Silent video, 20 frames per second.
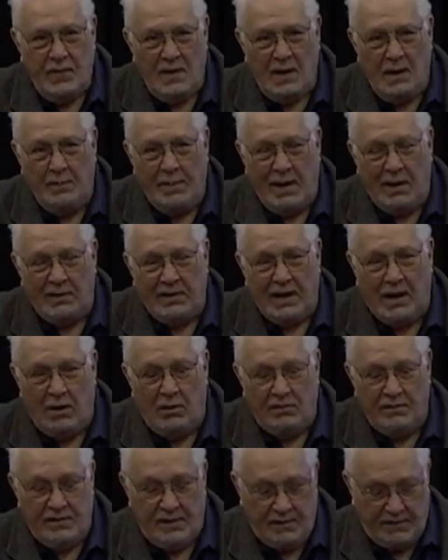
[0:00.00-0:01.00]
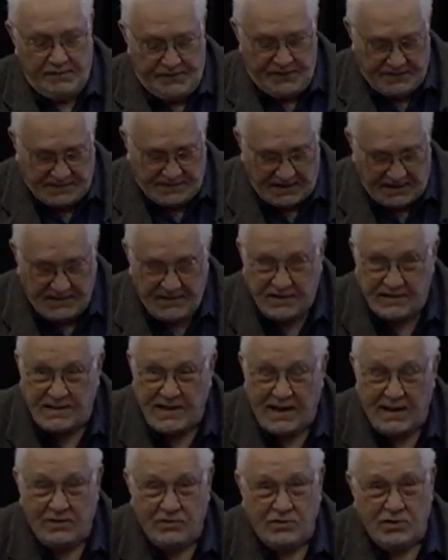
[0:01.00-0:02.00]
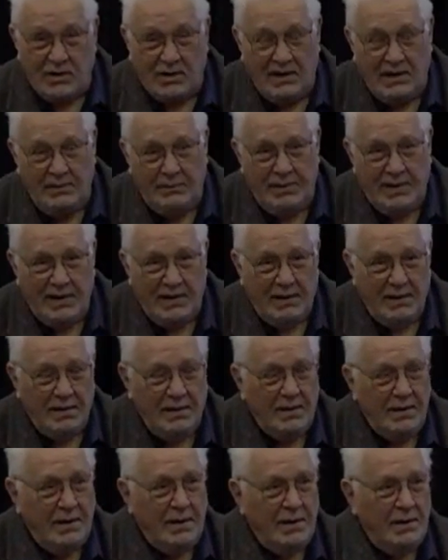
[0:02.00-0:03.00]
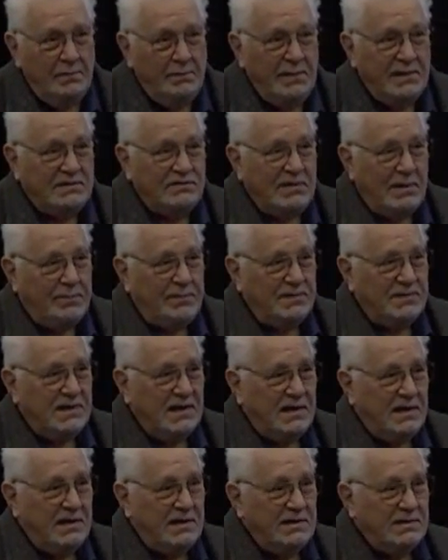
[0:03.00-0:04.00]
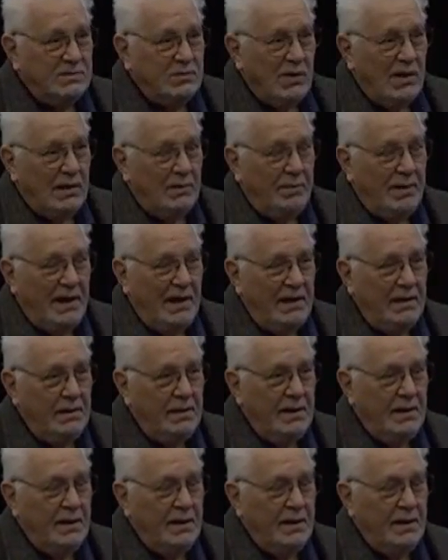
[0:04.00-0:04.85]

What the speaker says: about how physics is actually being misrepresented as well by